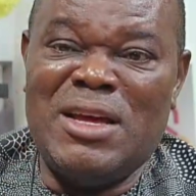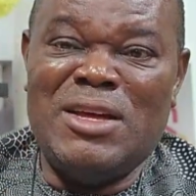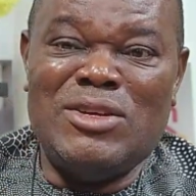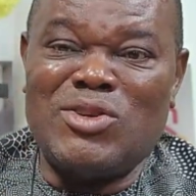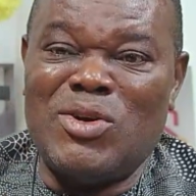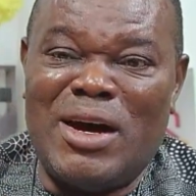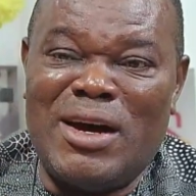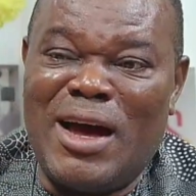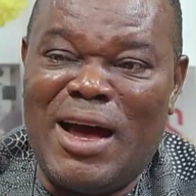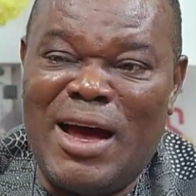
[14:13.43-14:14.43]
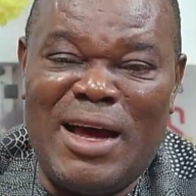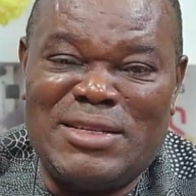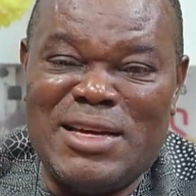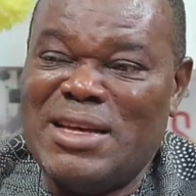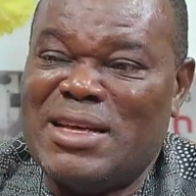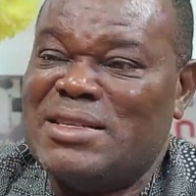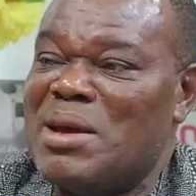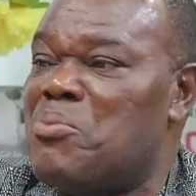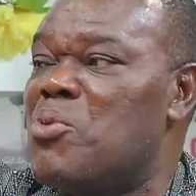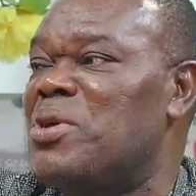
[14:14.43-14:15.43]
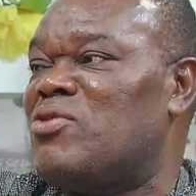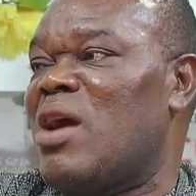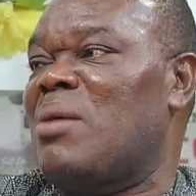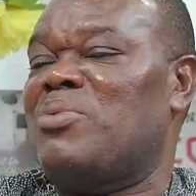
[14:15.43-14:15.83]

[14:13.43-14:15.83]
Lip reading: So I think it's a booby trap.